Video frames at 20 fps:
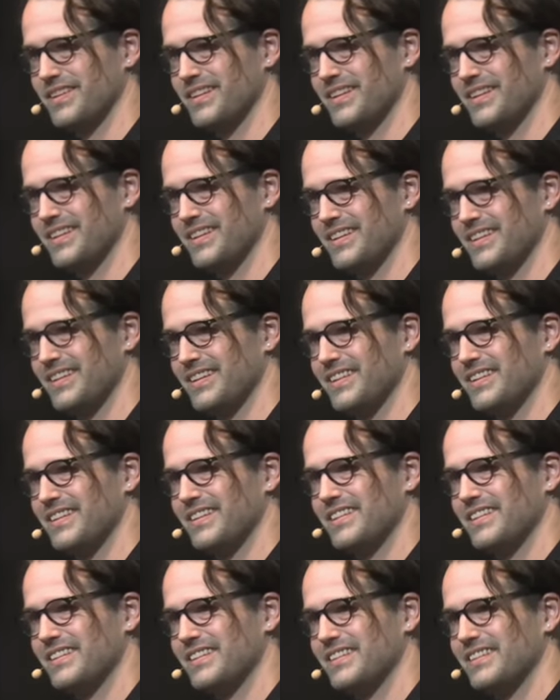
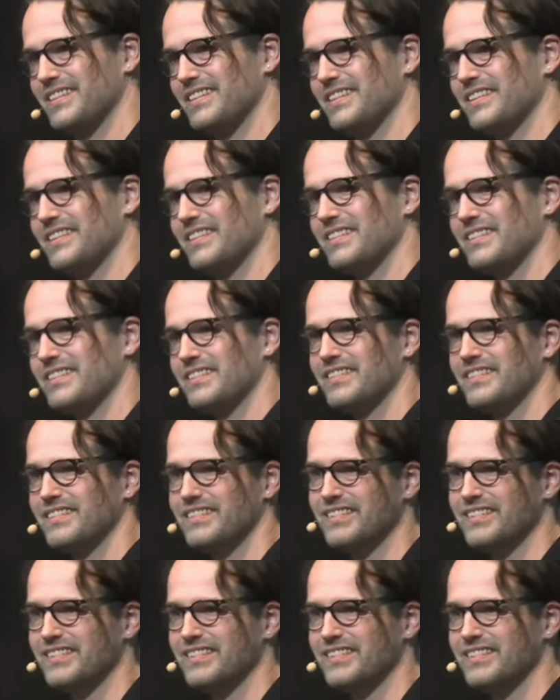(no one is talking)